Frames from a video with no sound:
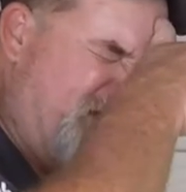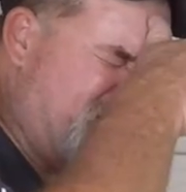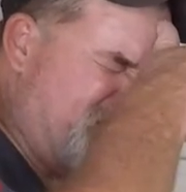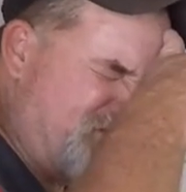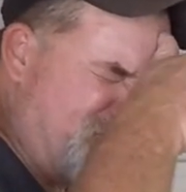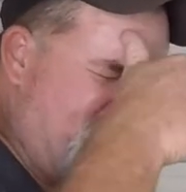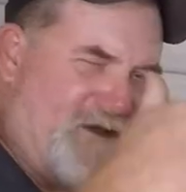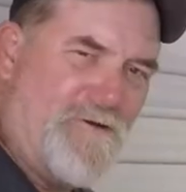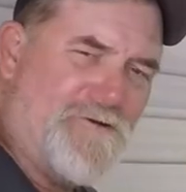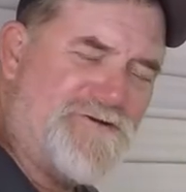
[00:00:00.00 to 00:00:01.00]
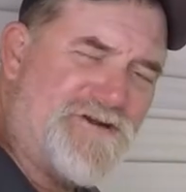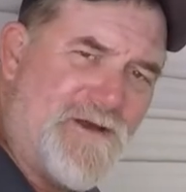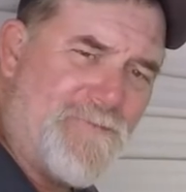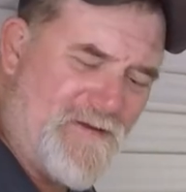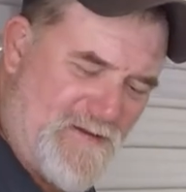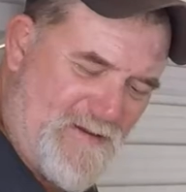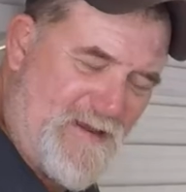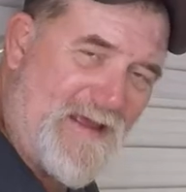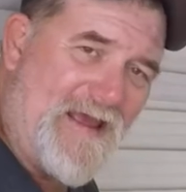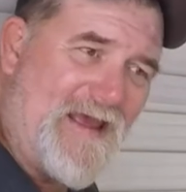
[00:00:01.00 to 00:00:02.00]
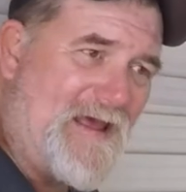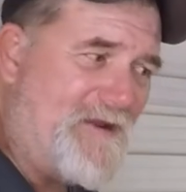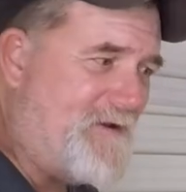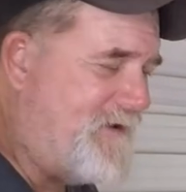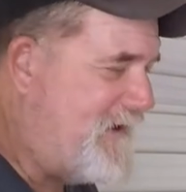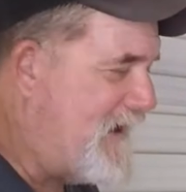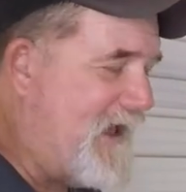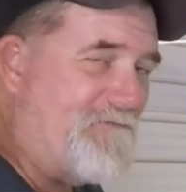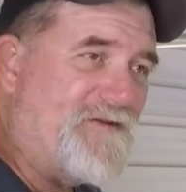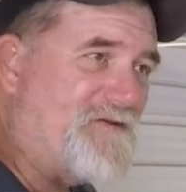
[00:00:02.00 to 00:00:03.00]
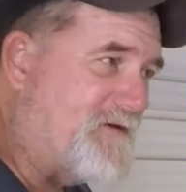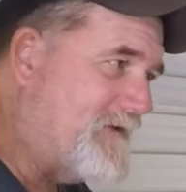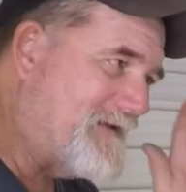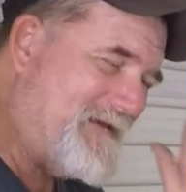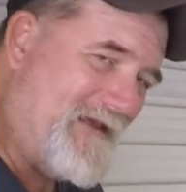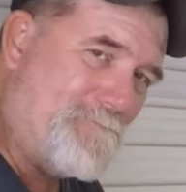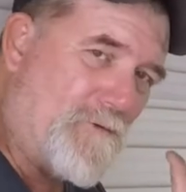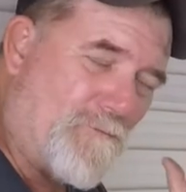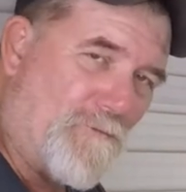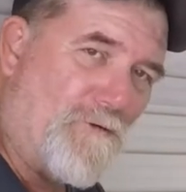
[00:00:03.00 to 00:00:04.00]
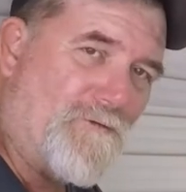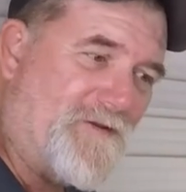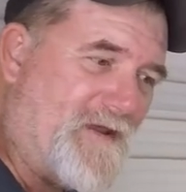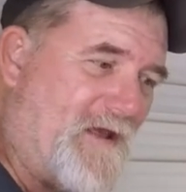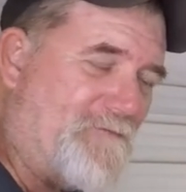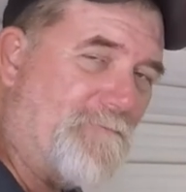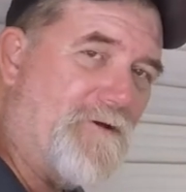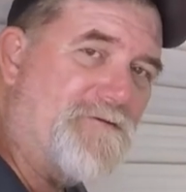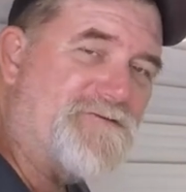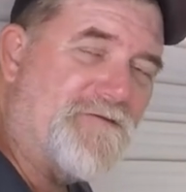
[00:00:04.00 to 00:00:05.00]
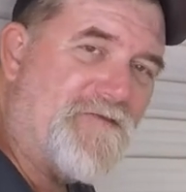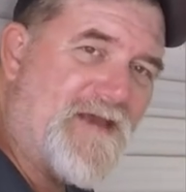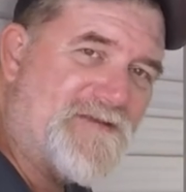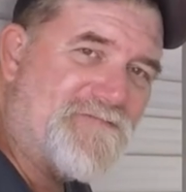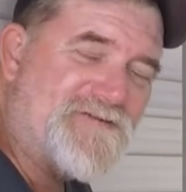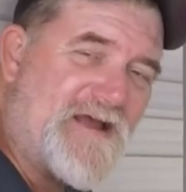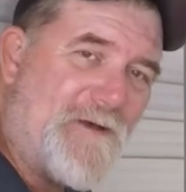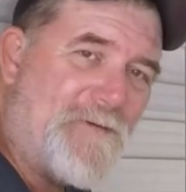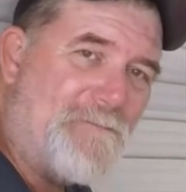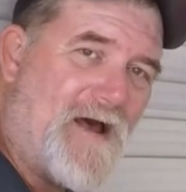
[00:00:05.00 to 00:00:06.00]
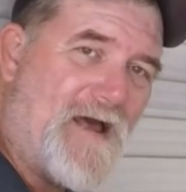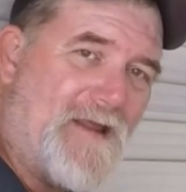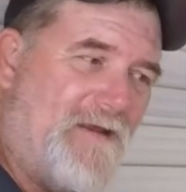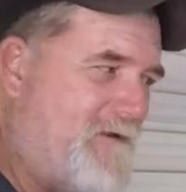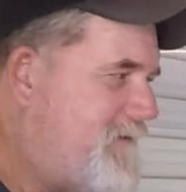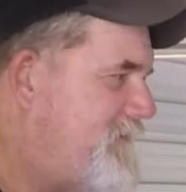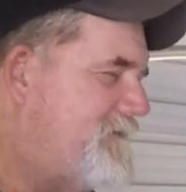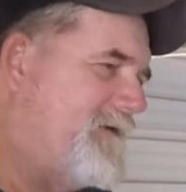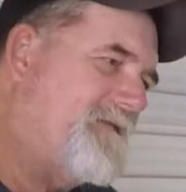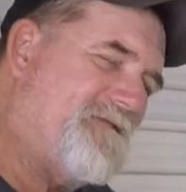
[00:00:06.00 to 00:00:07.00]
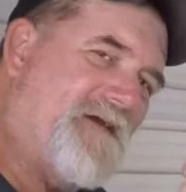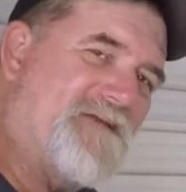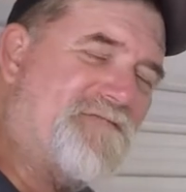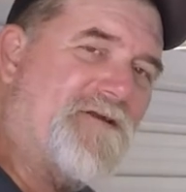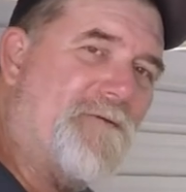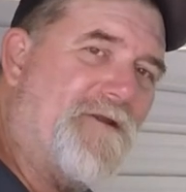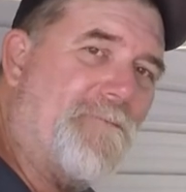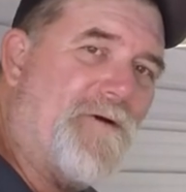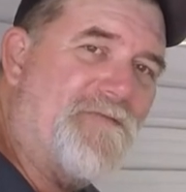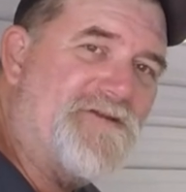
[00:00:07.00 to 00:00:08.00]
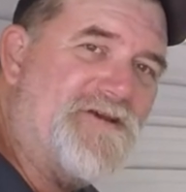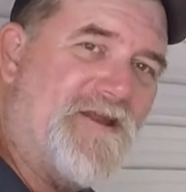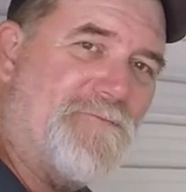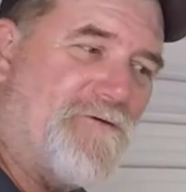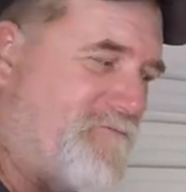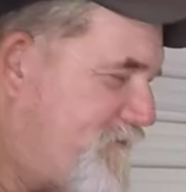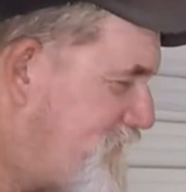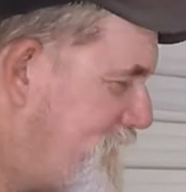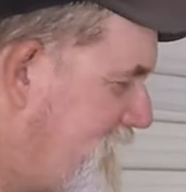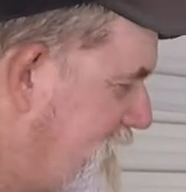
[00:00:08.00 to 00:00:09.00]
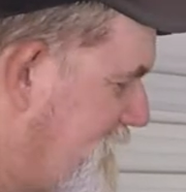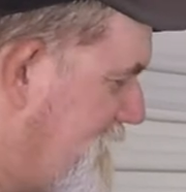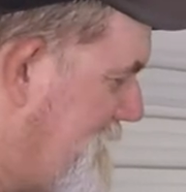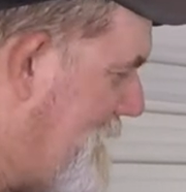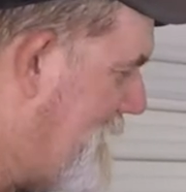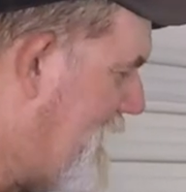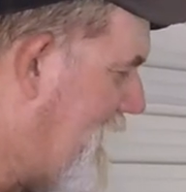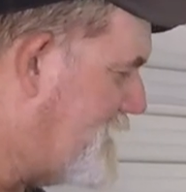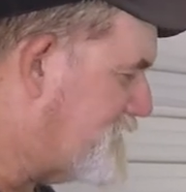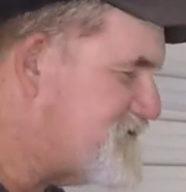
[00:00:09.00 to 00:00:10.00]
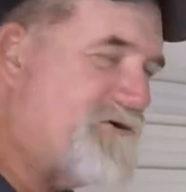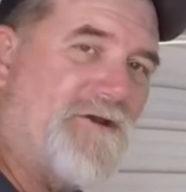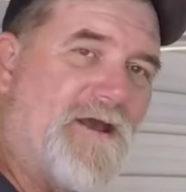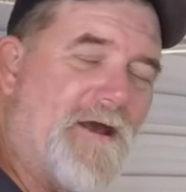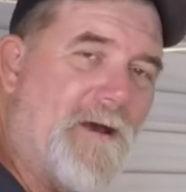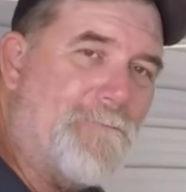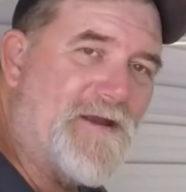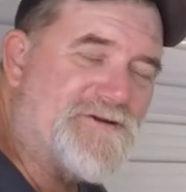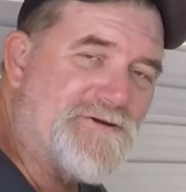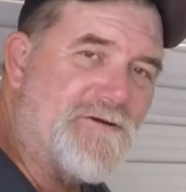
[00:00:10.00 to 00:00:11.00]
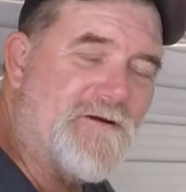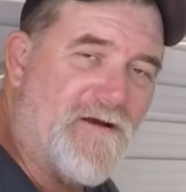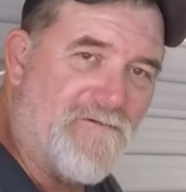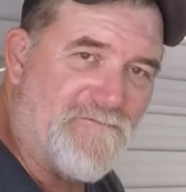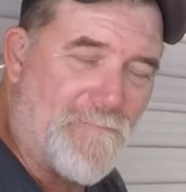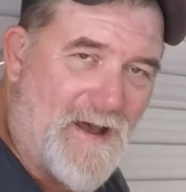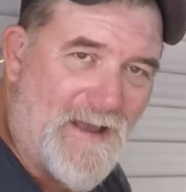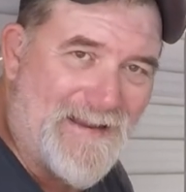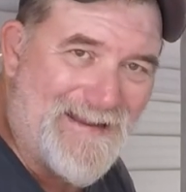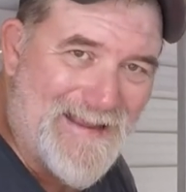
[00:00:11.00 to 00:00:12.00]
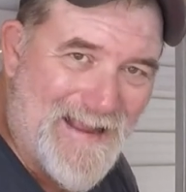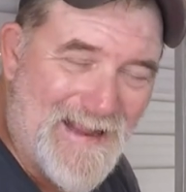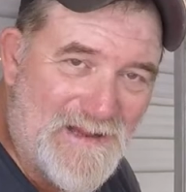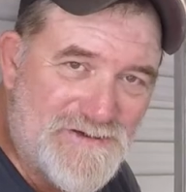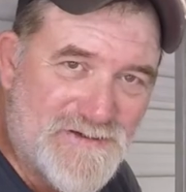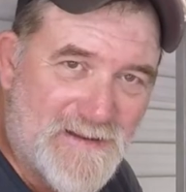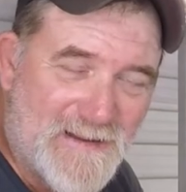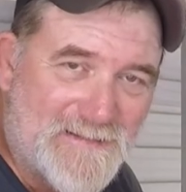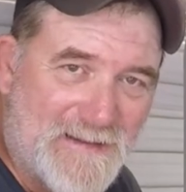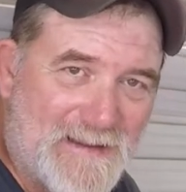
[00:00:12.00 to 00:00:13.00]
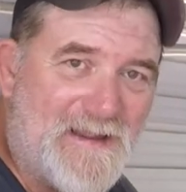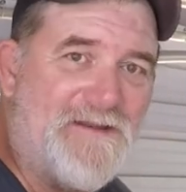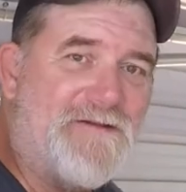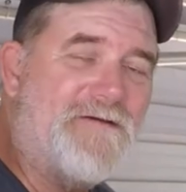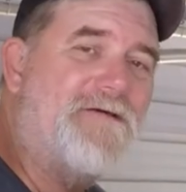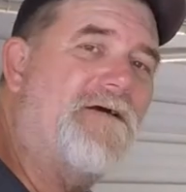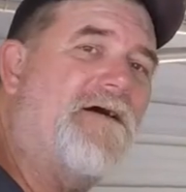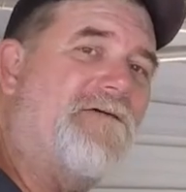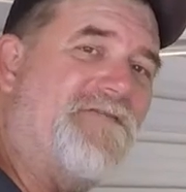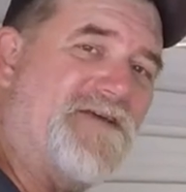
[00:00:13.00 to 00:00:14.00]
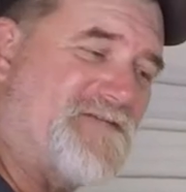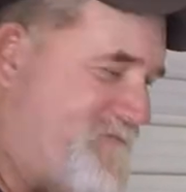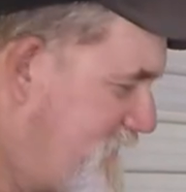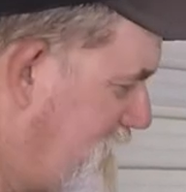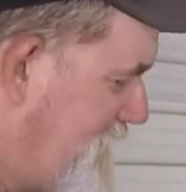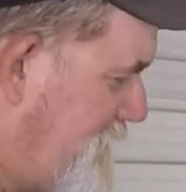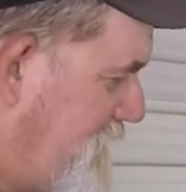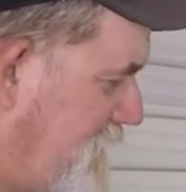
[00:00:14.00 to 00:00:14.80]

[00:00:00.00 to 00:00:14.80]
Suzuki ownership and having to keep rolling down the road. So thanks for stopping by. Thanks for coming up on the Jetty Wolf with me here. I'll show you a picture of my gauge at the end of this video